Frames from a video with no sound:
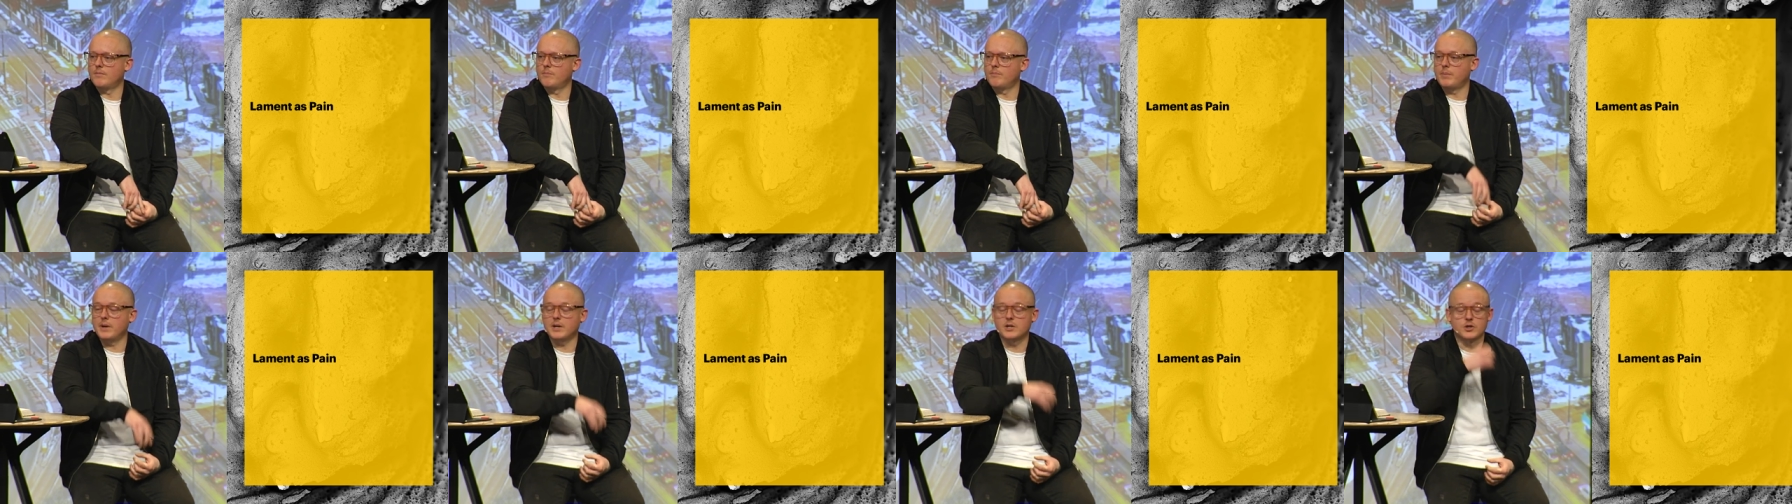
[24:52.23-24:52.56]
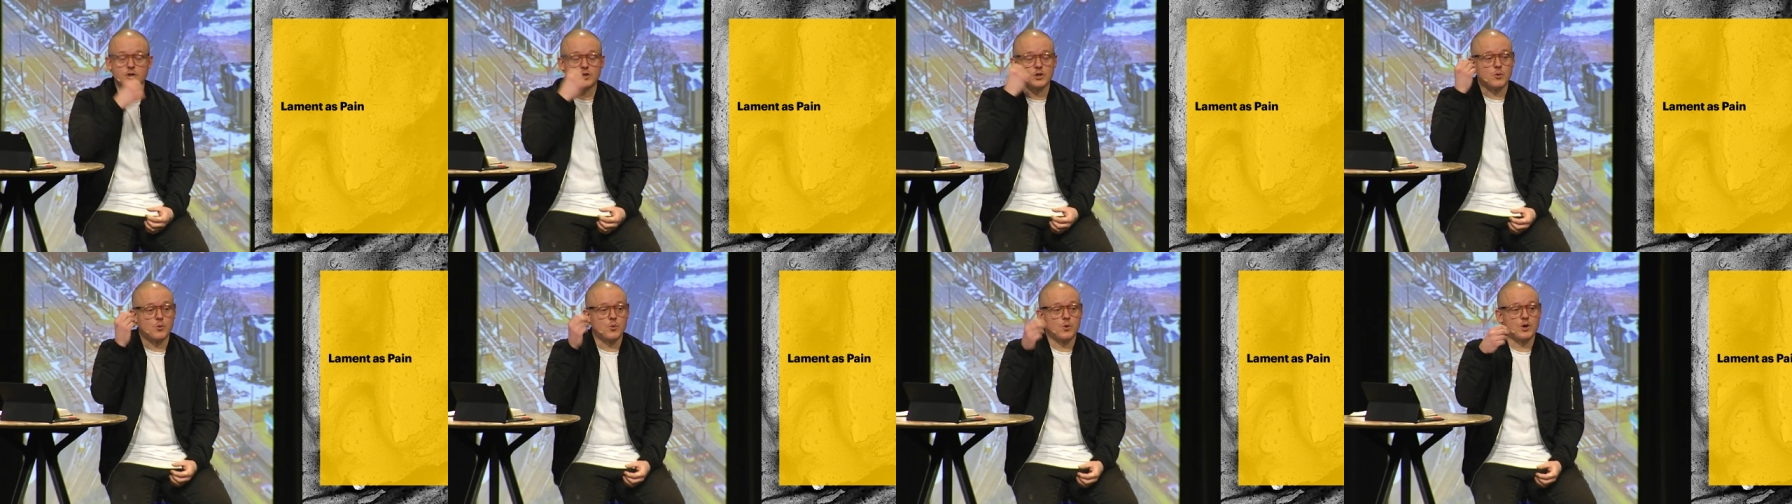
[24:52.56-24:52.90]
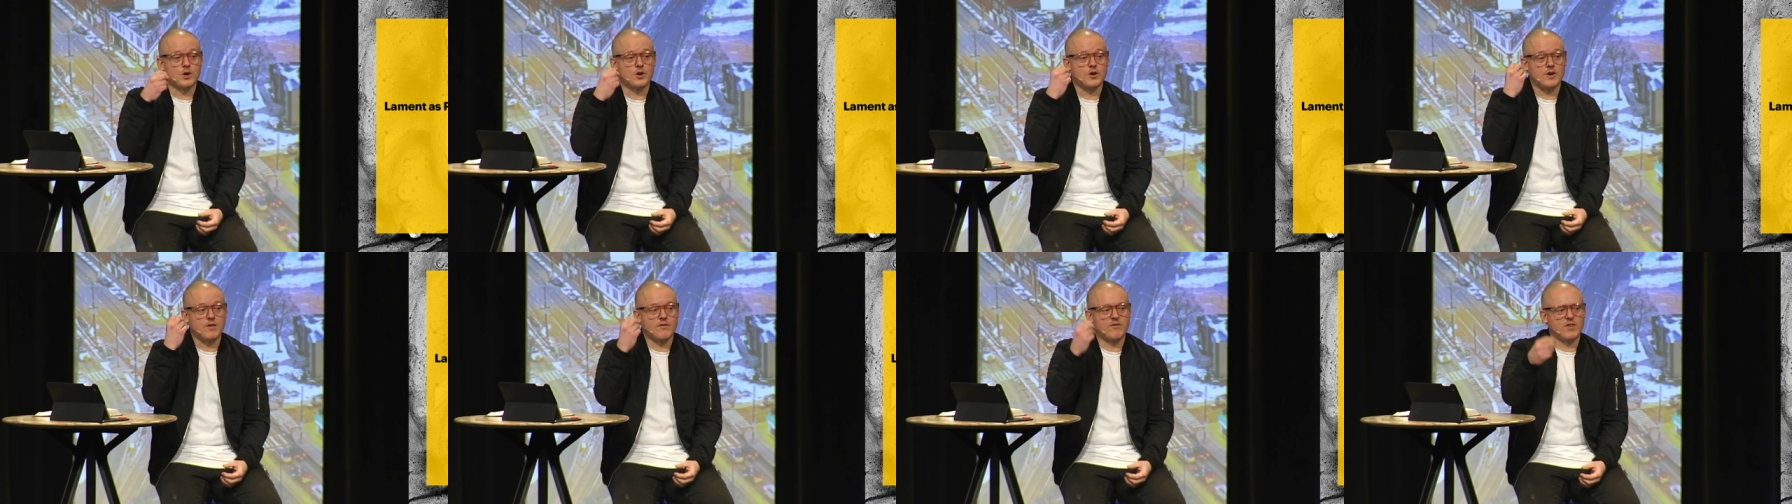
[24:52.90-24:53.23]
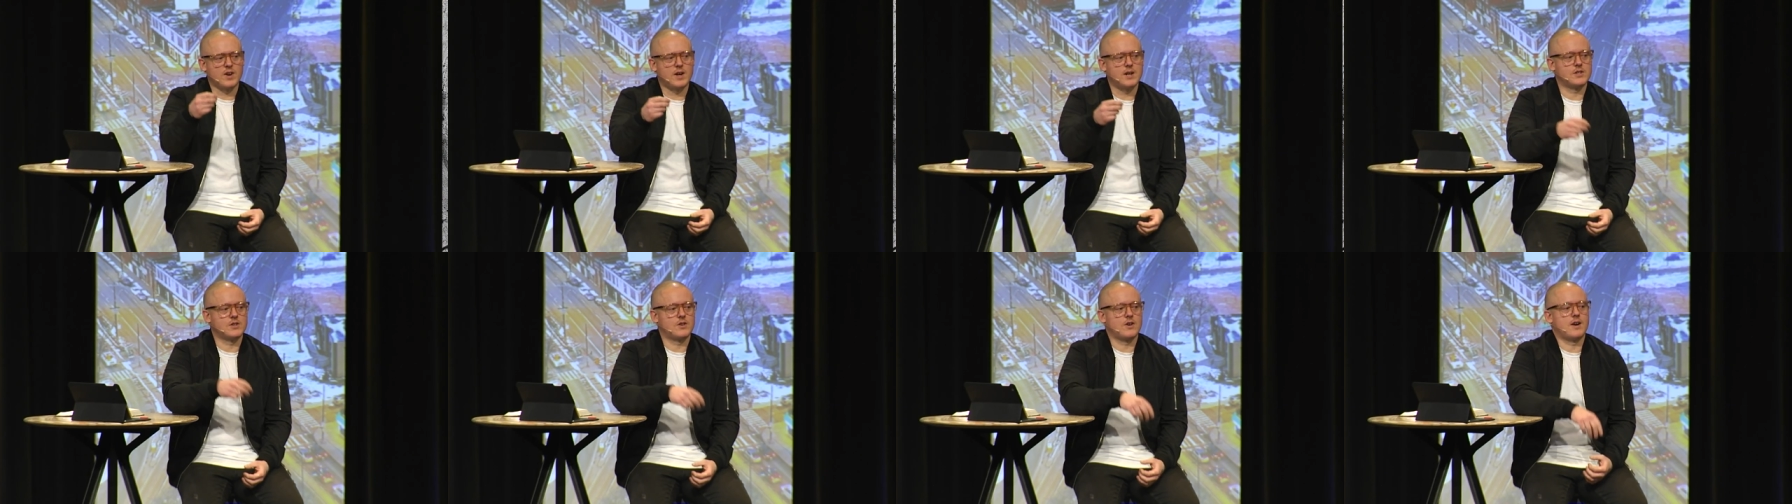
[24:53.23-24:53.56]
pictured a word or a
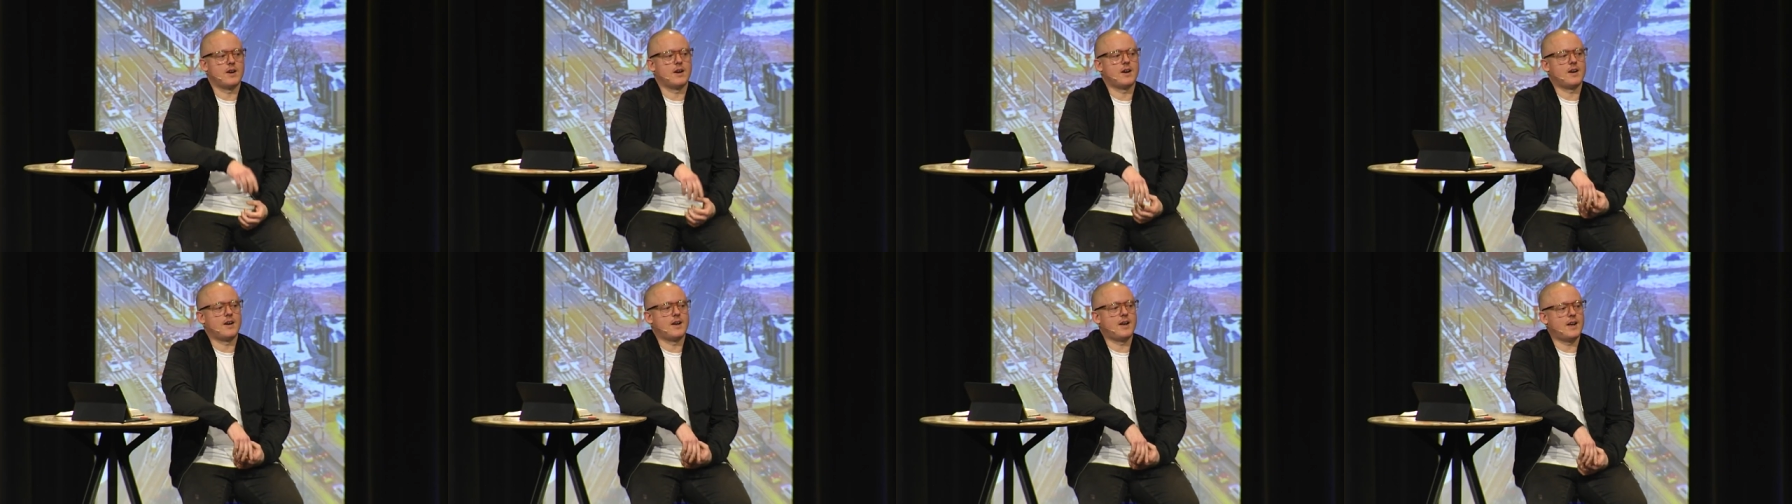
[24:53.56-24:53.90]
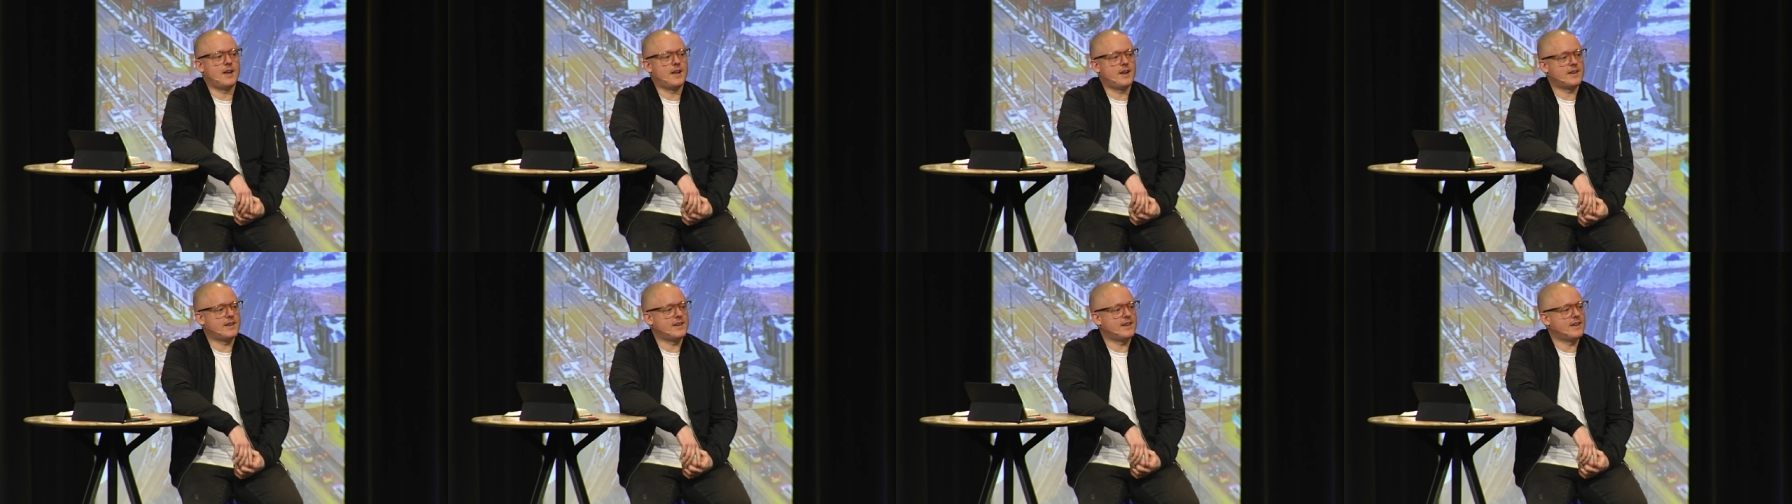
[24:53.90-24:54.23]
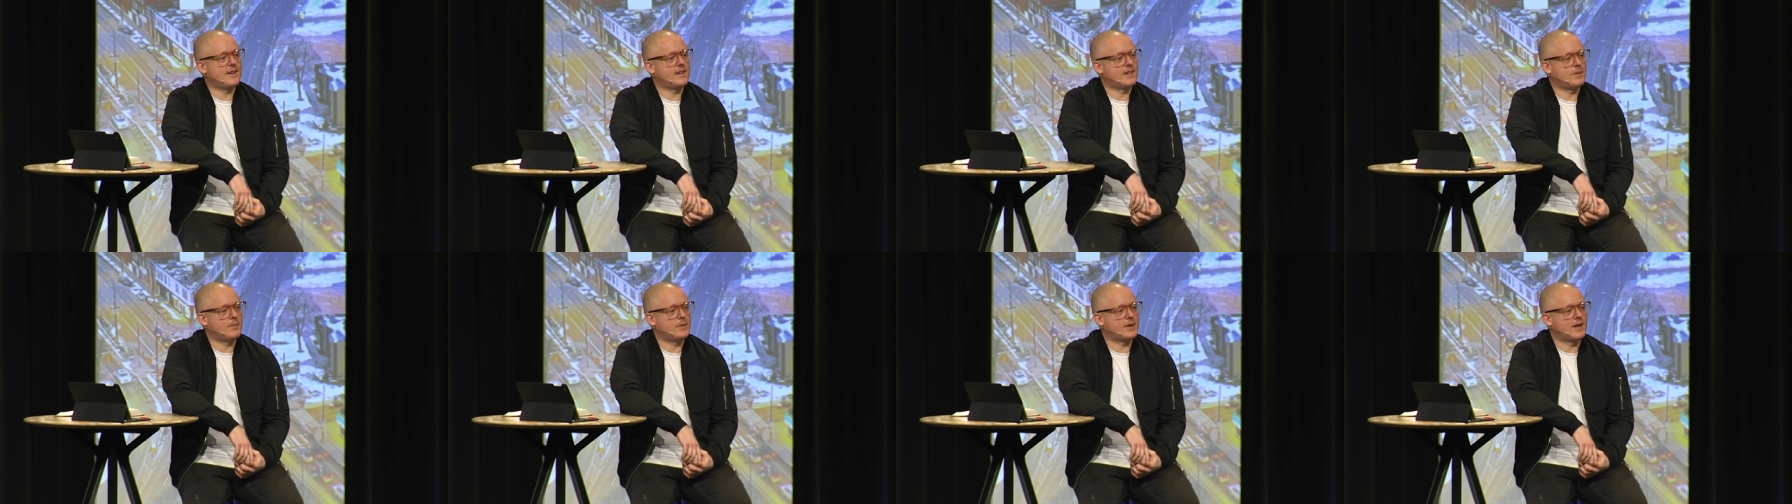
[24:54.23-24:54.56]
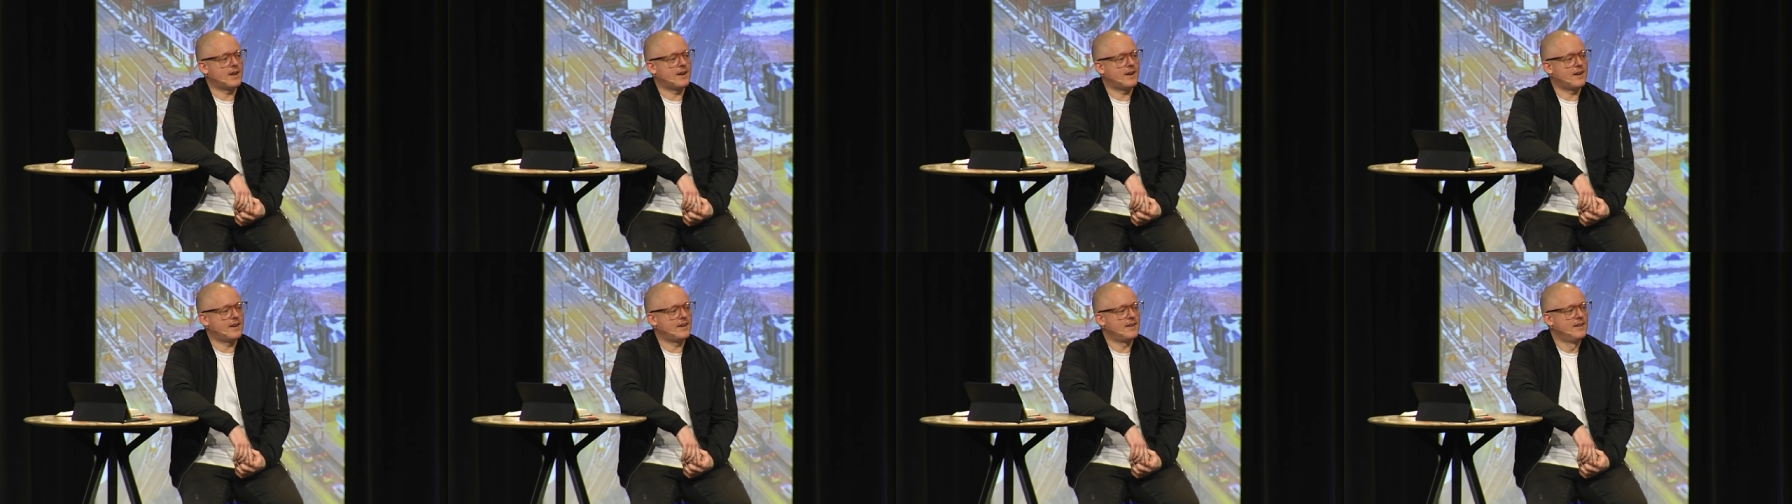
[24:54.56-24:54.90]
phrase or an idea at the
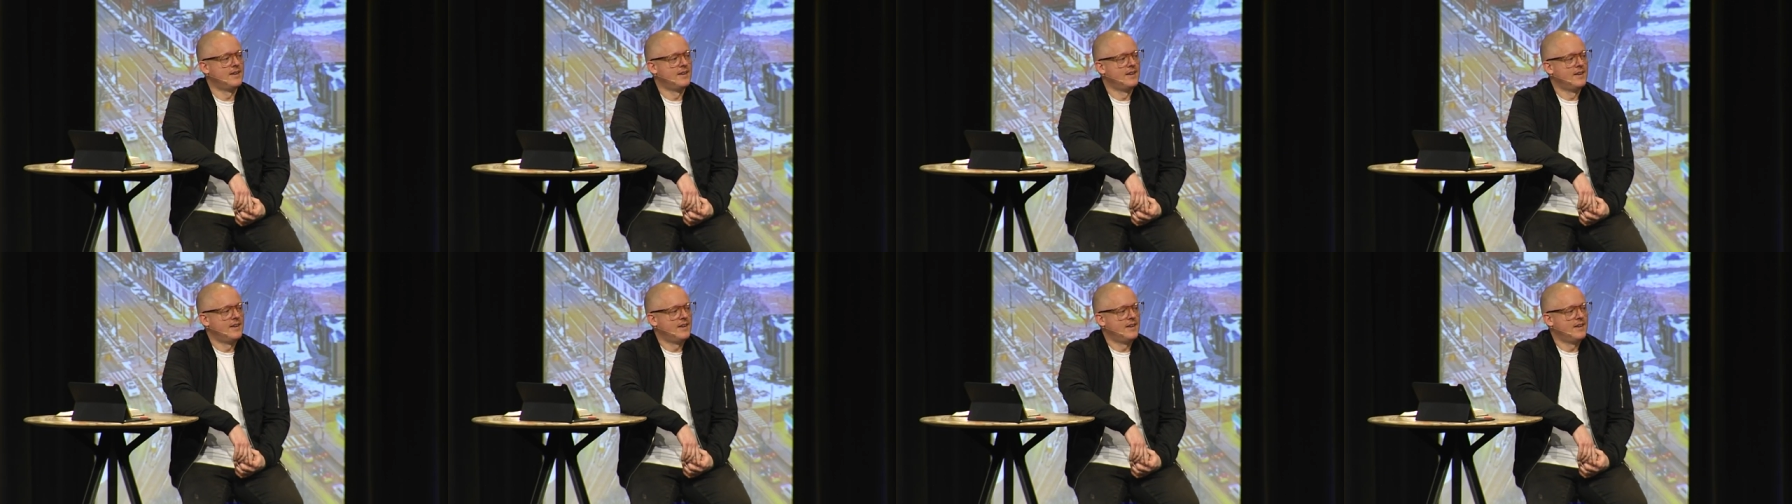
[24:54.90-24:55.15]
beginning,